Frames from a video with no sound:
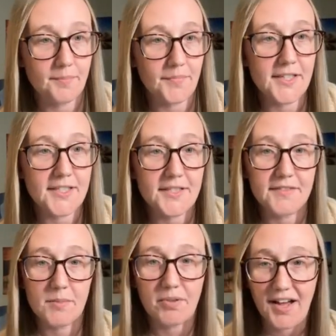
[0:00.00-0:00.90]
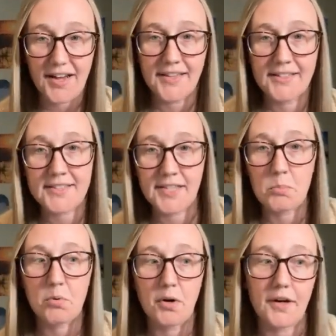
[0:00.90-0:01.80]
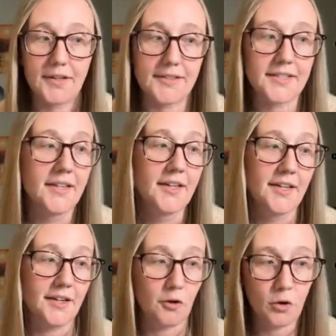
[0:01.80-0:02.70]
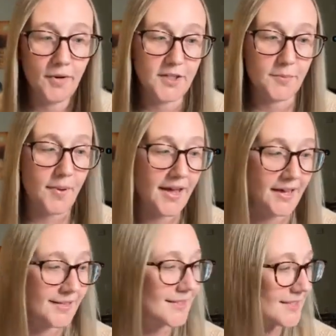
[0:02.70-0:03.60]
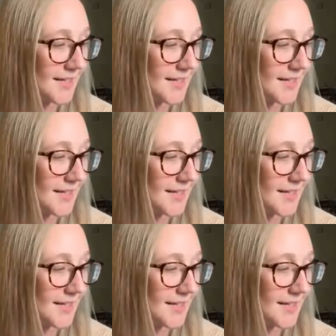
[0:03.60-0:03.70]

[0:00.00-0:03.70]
list of supplies. I brought a whole bunch of paint,